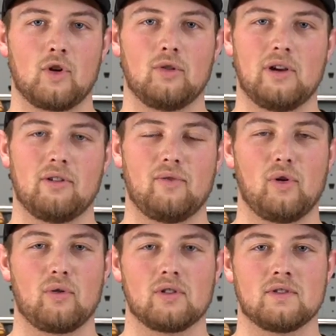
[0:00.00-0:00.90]
Colby here with
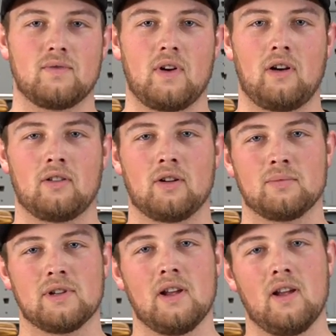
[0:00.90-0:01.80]
Volquartsen
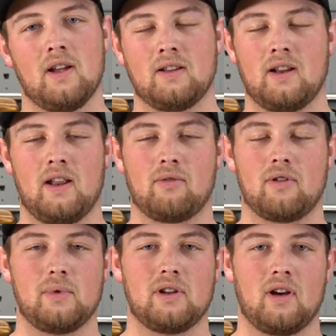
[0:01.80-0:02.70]
Firearms, and today we're
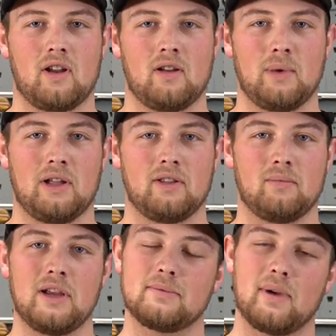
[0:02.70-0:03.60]
going to be talking about
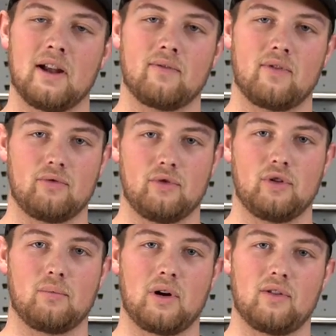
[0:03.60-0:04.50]
the base pad for the
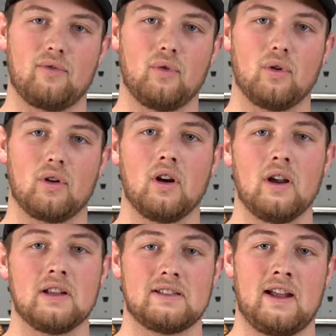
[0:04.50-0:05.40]
Ruger Mark
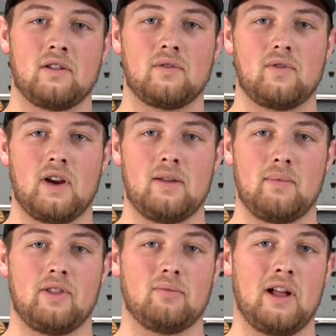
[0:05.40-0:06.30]
IV standard
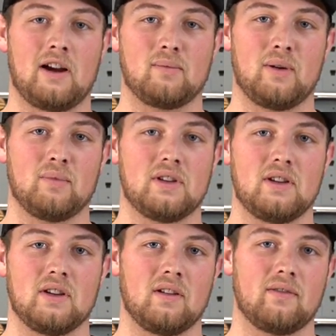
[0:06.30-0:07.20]
frame and the Black Mamba
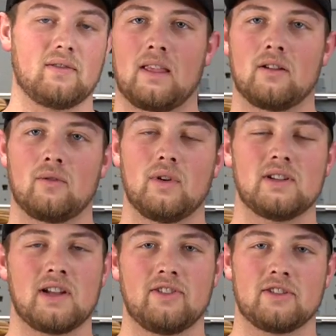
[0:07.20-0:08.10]
TF. We
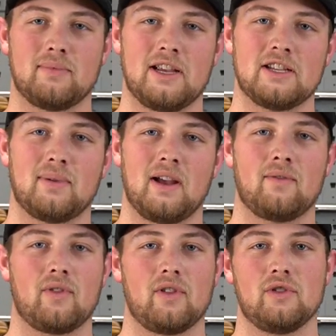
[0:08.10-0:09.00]
designed this base
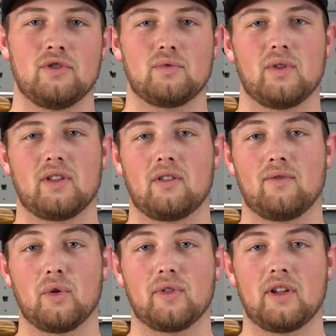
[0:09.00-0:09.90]
pad for the use with
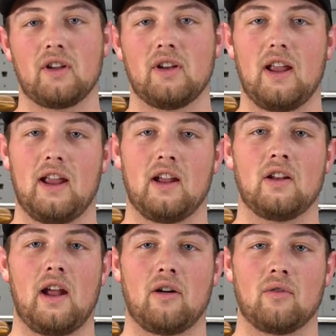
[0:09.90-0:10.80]
our Volthane
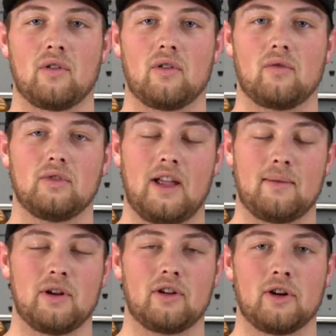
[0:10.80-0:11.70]
and our
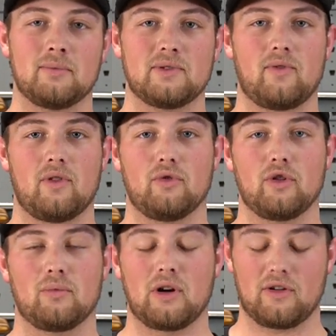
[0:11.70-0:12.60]
laminate grips for the
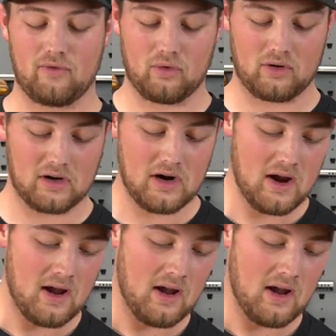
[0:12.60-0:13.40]
Ruger Mark IV.